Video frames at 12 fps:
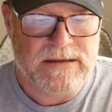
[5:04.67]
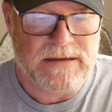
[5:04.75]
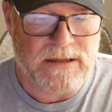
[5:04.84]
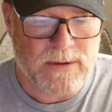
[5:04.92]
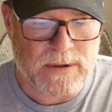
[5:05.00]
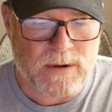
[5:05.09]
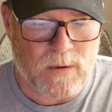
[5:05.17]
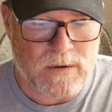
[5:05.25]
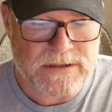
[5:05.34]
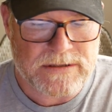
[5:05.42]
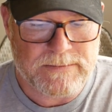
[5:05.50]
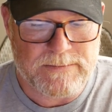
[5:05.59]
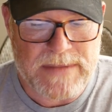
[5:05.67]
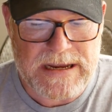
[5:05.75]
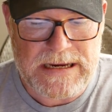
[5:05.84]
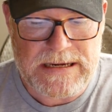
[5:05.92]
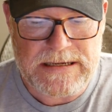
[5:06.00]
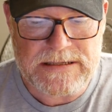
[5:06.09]
The lower court's
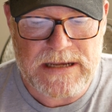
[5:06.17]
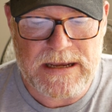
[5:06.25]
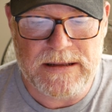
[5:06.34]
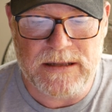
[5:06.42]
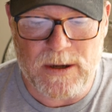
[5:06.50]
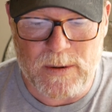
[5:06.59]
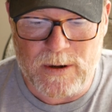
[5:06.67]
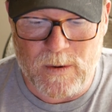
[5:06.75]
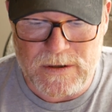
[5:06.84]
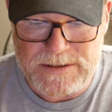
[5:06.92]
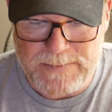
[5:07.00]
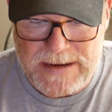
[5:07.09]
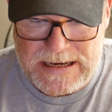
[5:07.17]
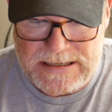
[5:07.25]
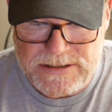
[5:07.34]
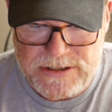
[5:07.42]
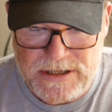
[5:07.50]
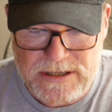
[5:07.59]
May
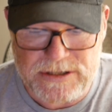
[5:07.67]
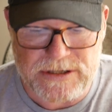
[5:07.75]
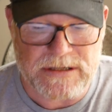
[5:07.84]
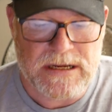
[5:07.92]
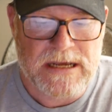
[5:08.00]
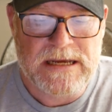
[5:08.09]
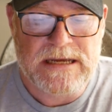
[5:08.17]
injunction